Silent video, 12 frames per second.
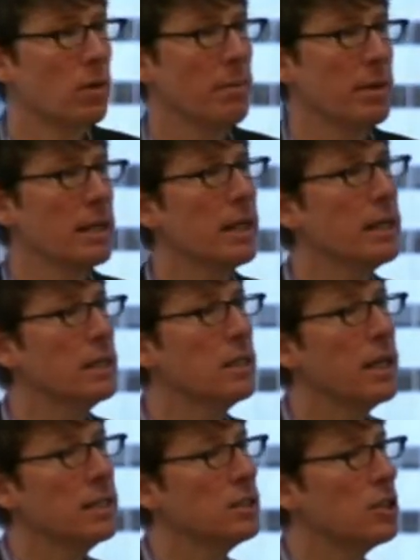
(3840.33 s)
Okay. I mean, in,
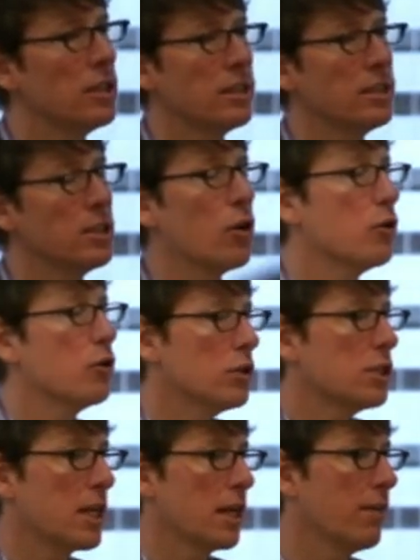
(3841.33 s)
in, you know, you're
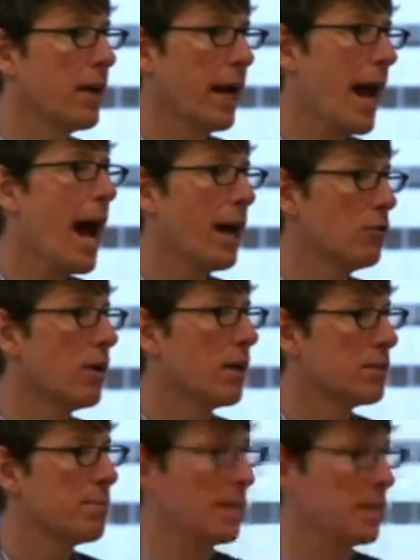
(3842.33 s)
just giving an
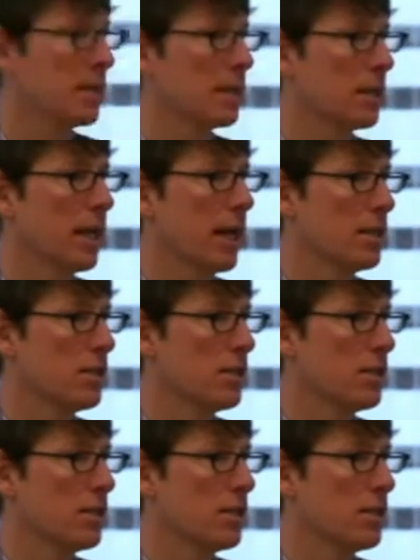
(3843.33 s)
address basically, mm -hmm.